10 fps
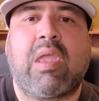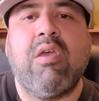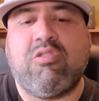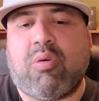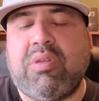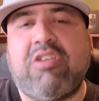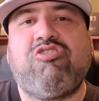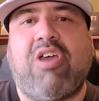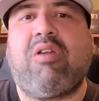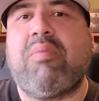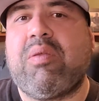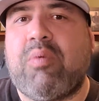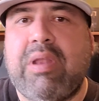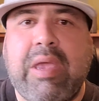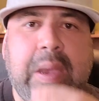So when this gentleman,
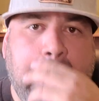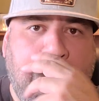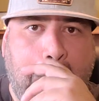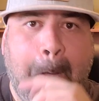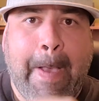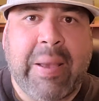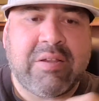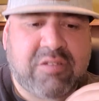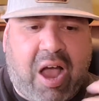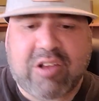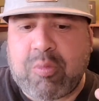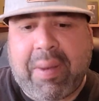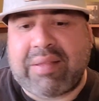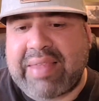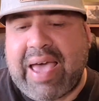when he talked
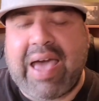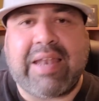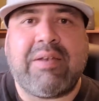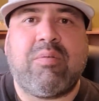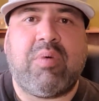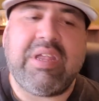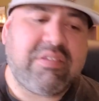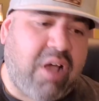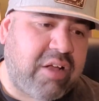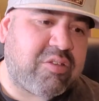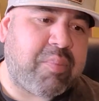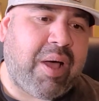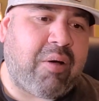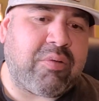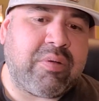about that, when he talked
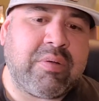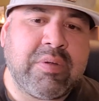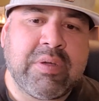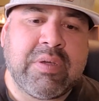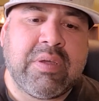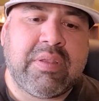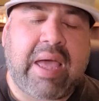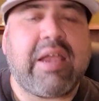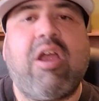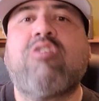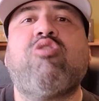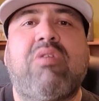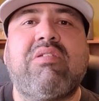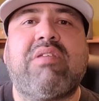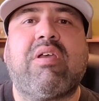about that
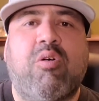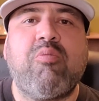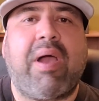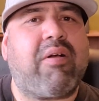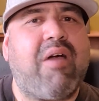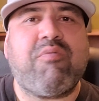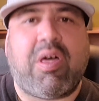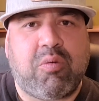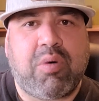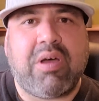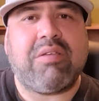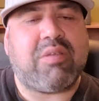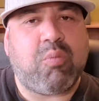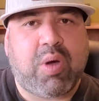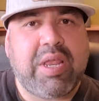characteristic, who my grandfather was
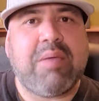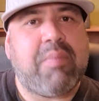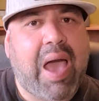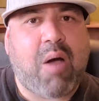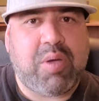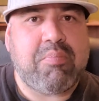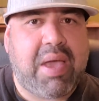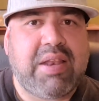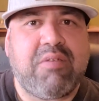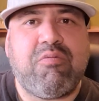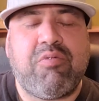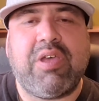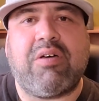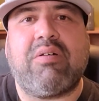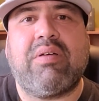and how he made him
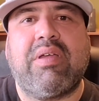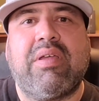feel,